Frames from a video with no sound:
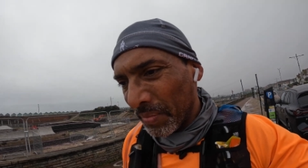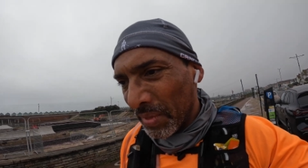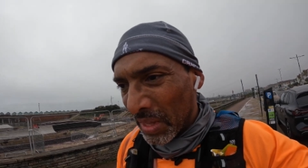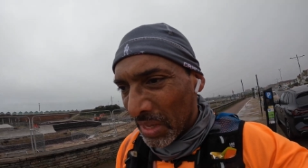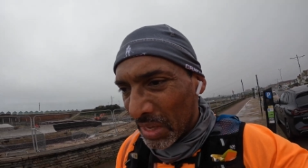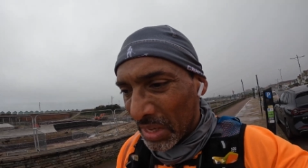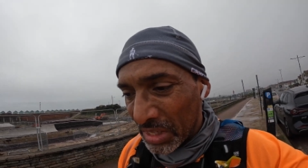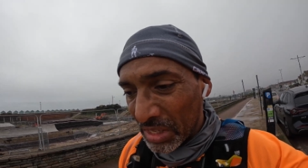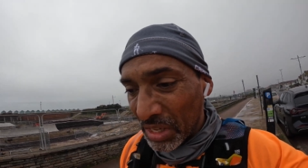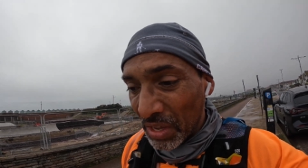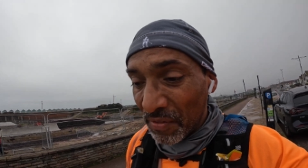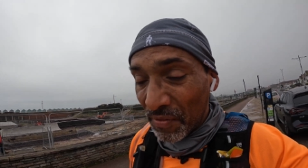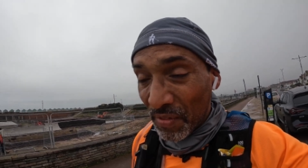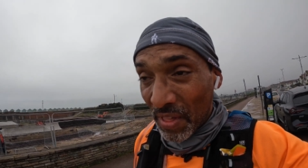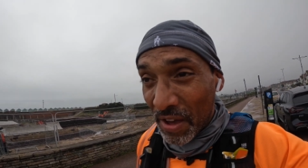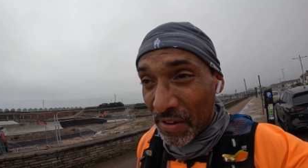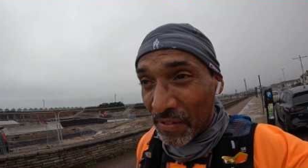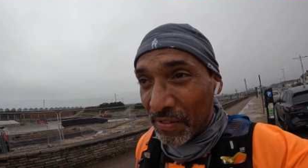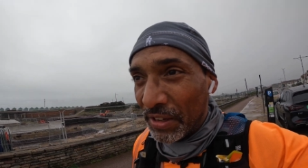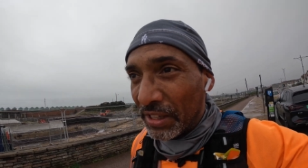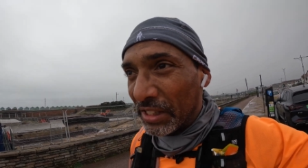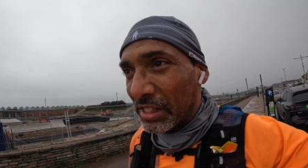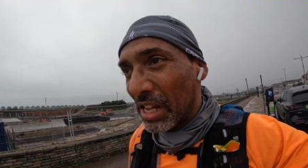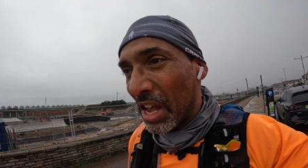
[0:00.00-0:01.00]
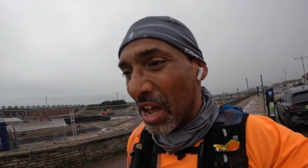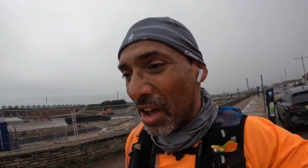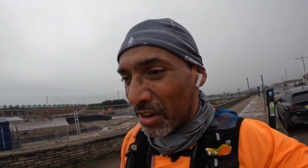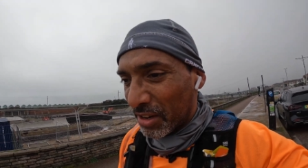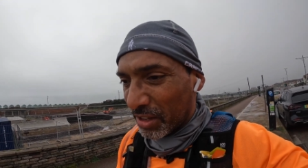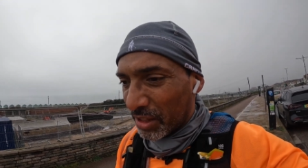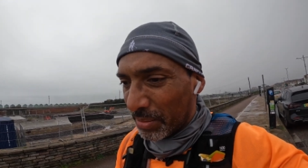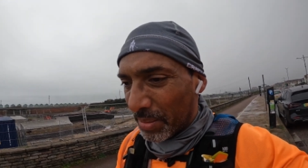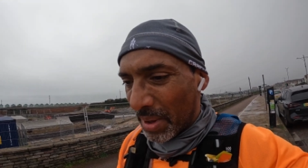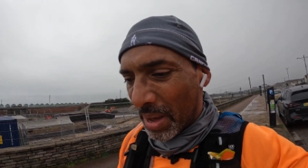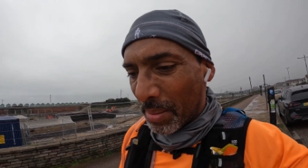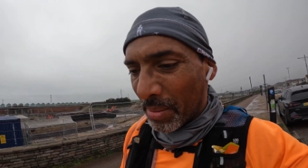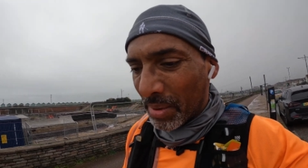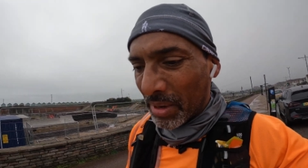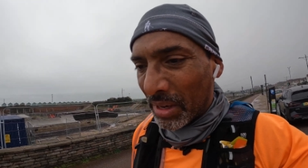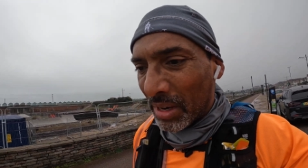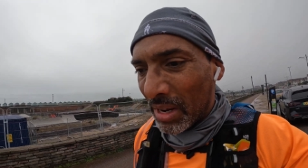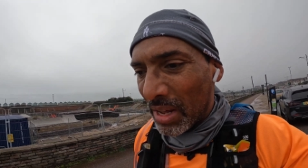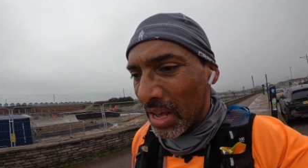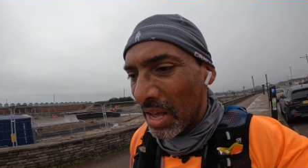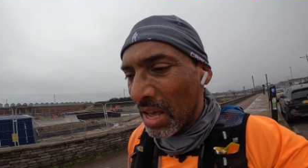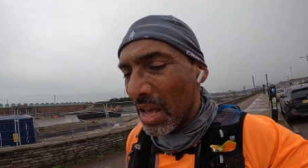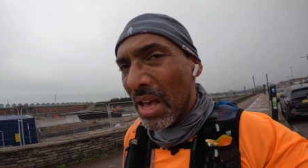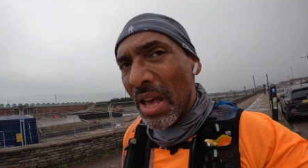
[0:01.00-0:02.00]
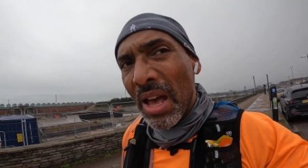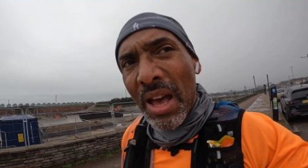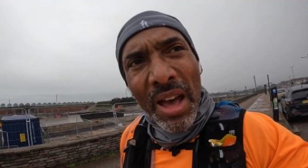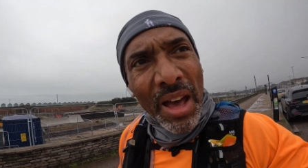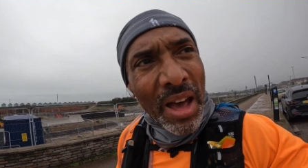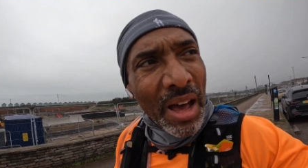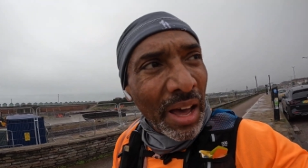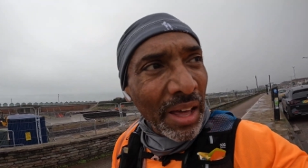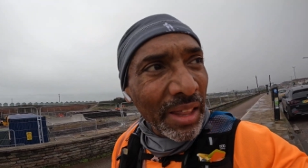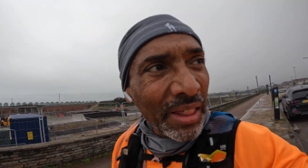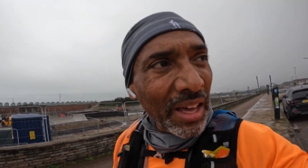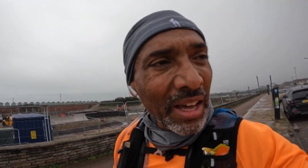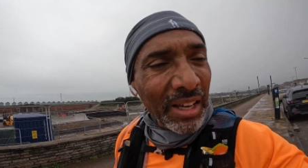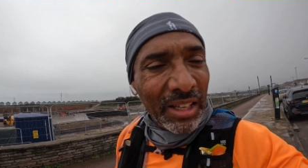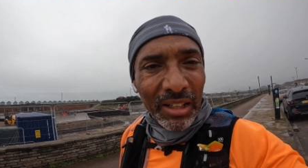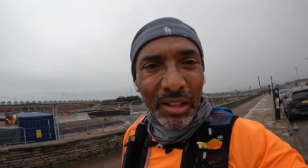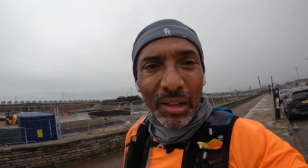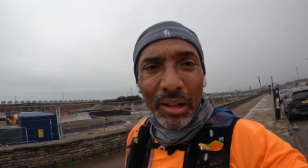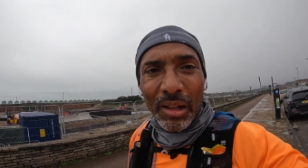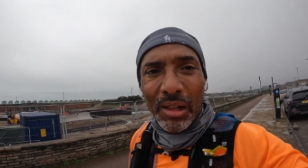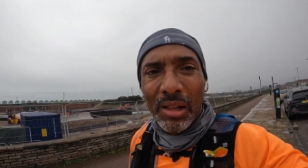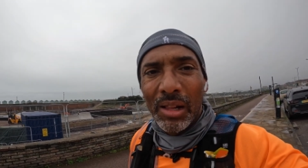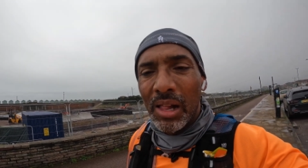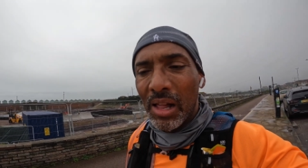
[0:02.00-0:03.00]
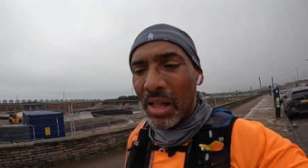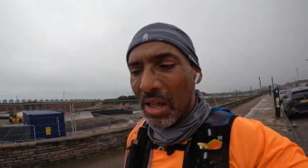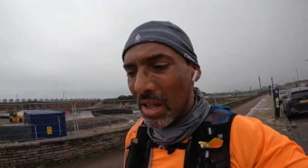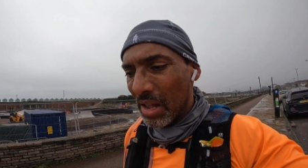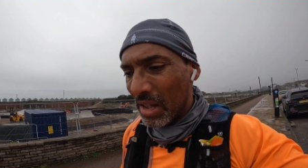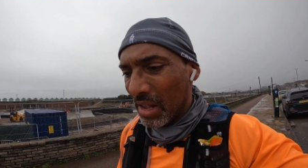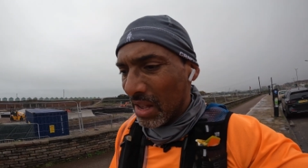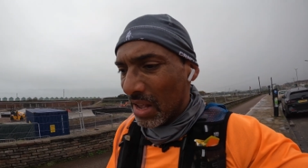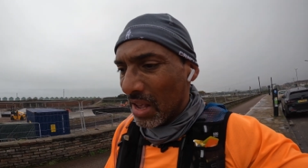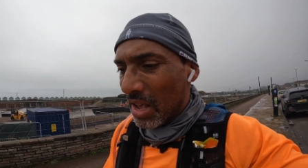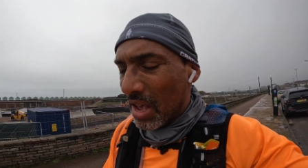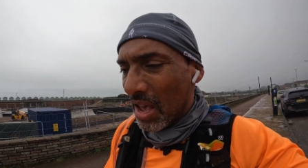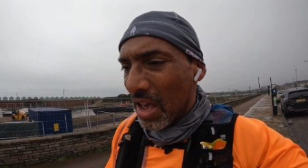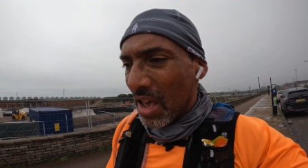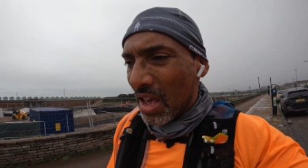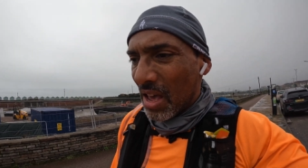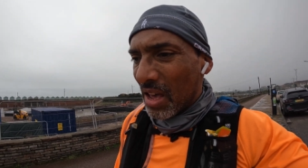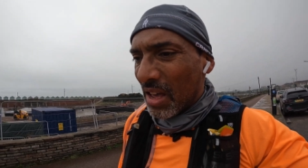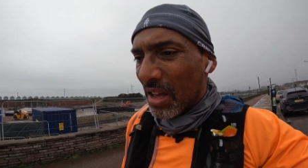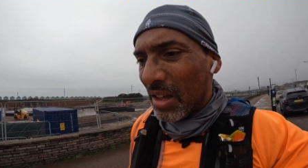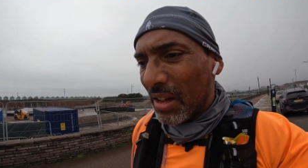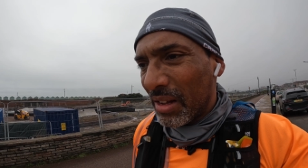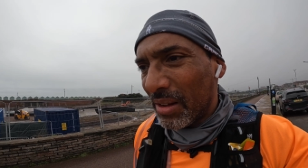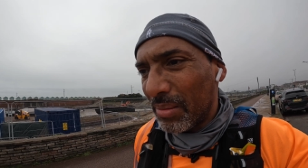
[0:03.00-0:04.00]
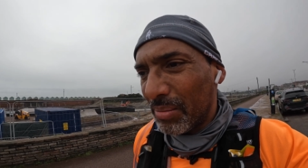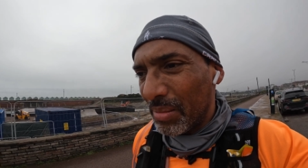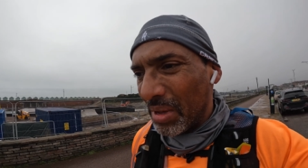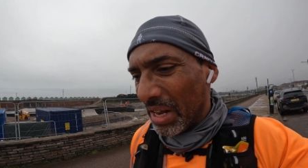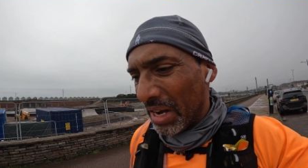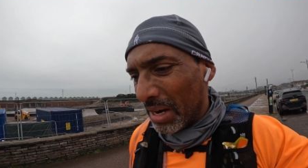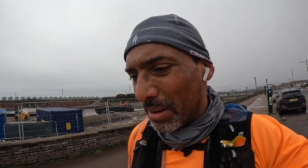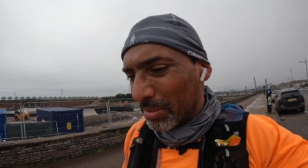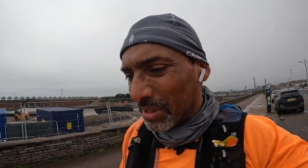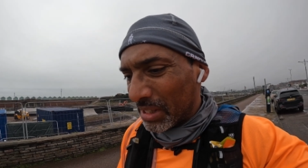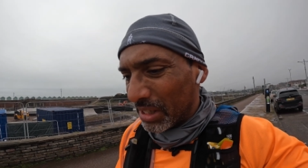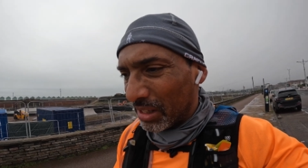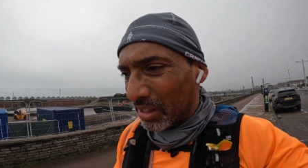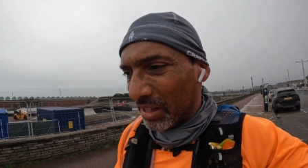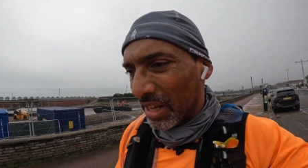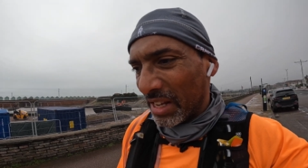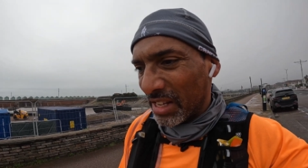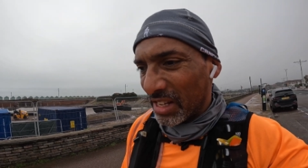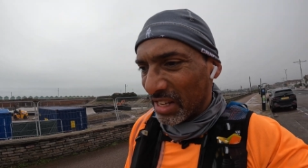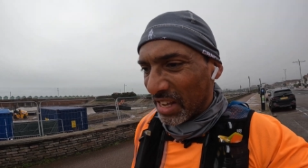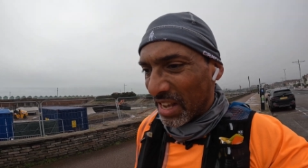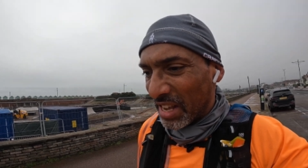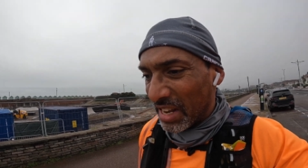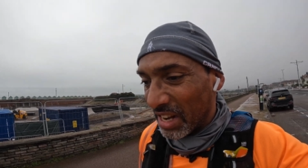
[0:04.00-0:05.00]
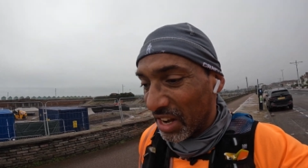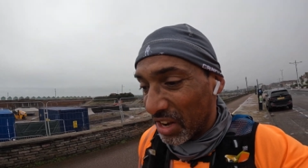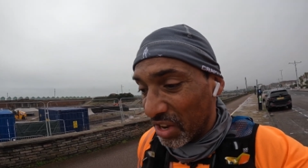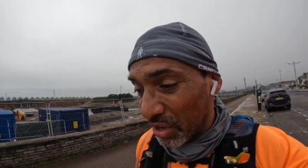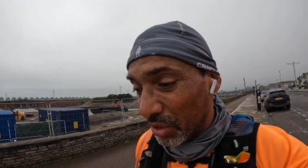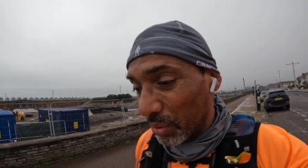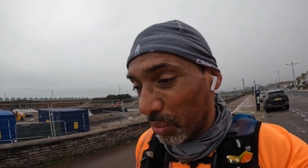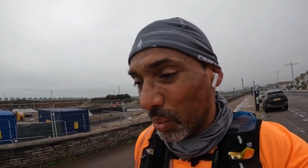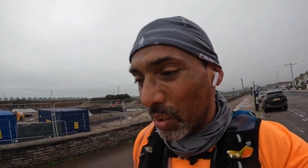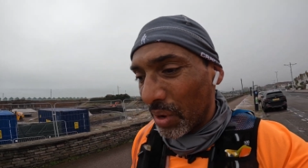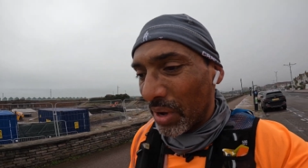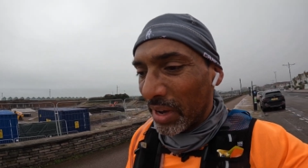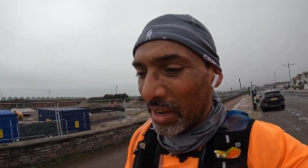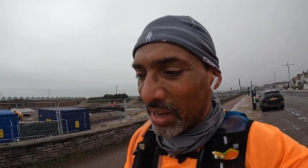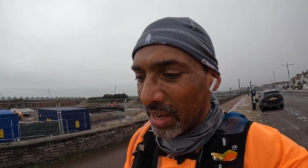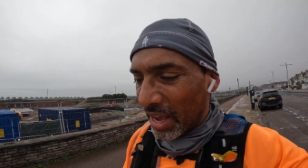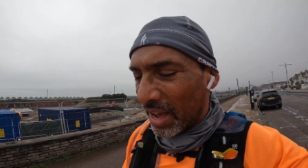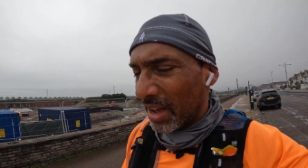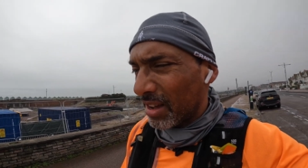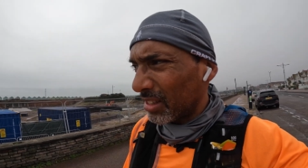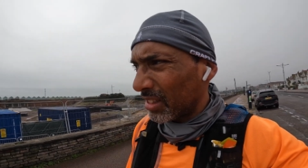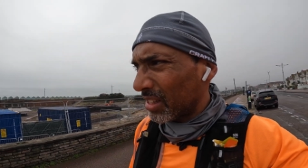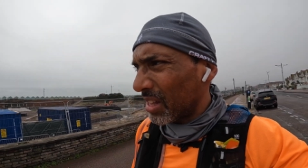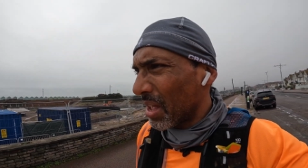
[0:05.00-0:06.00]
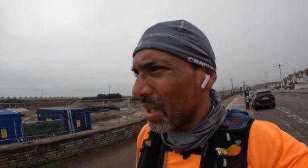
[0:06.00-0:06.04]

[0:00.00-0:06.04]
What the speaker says: because even that feels hard at the moment, and that'll, I mean, I'm still getting a good workout,